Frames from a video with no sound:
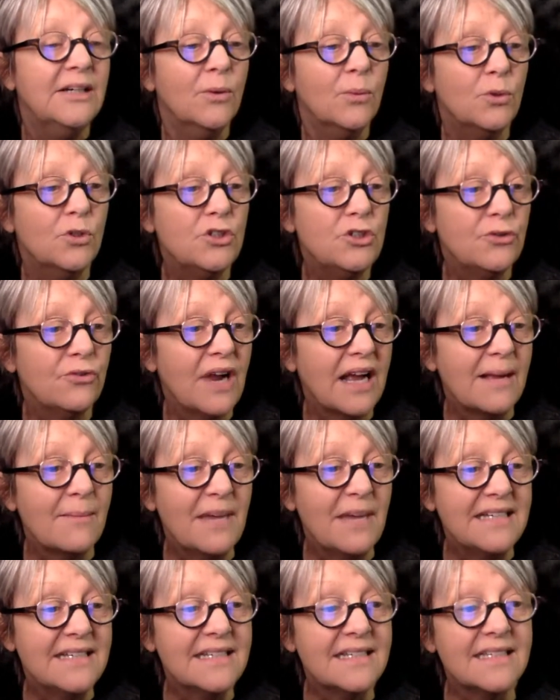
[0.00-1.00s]
Would you
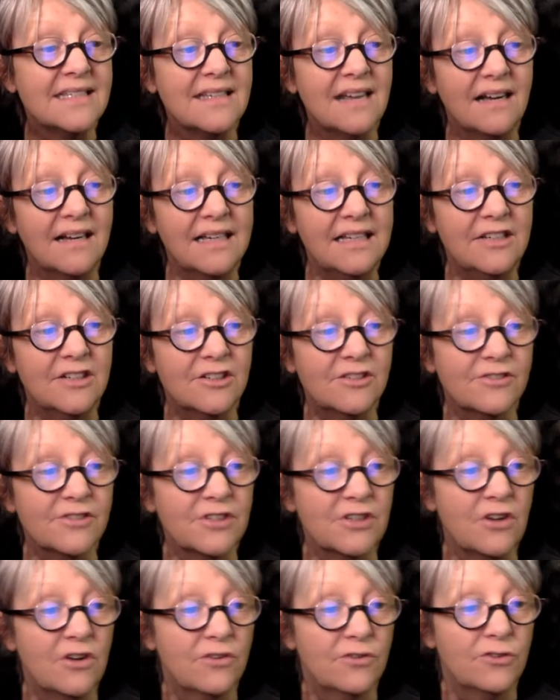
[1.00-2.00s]
recommend a designer for
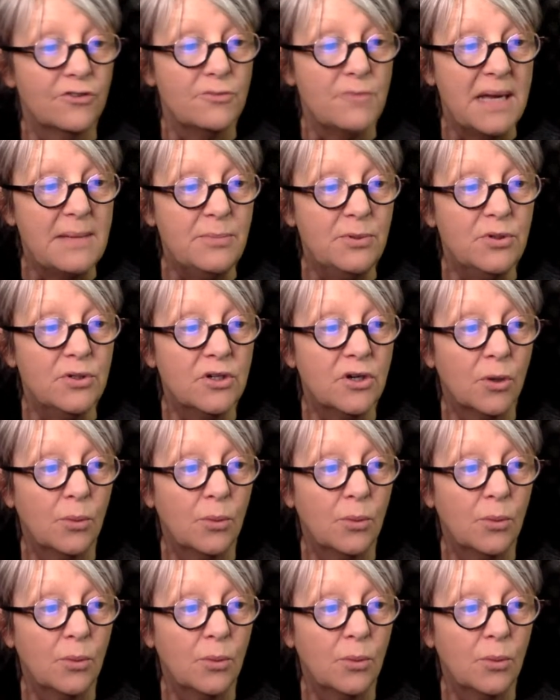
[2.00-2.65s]
the cover of my book,